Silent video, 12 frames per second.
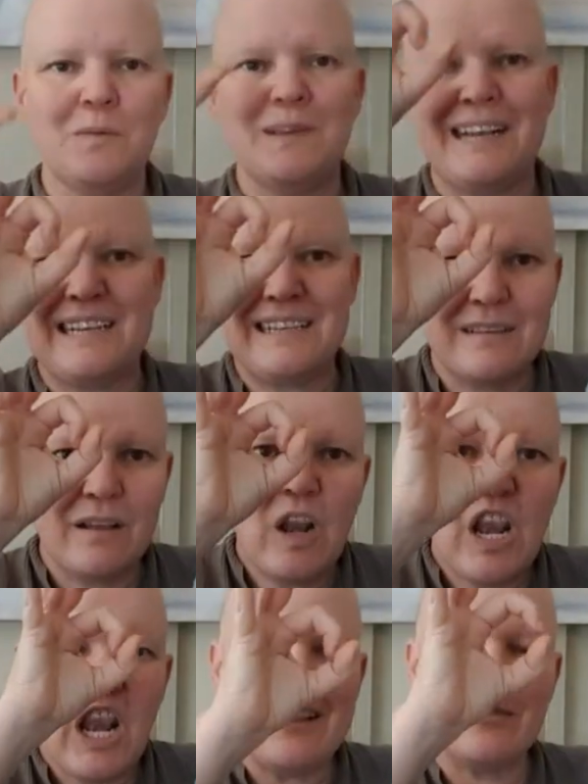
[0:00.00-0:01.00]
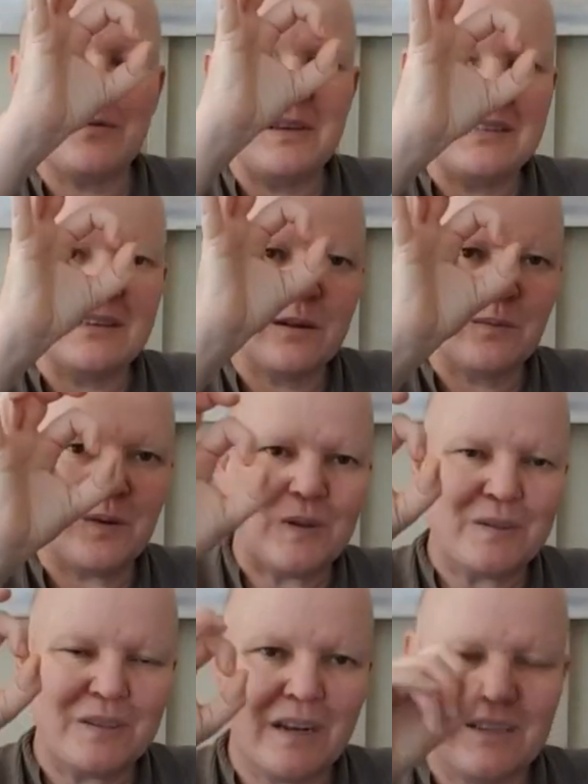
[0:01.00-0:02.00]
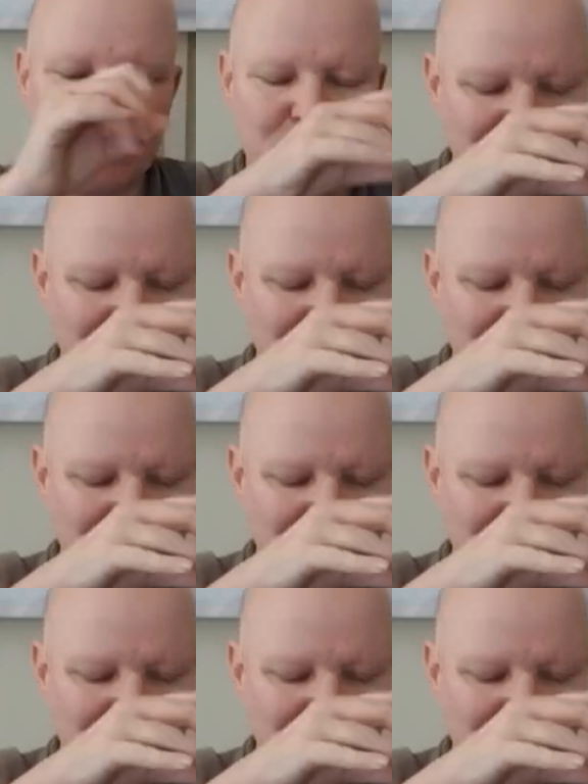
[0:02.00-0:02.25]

because there were like lots of these little balls, and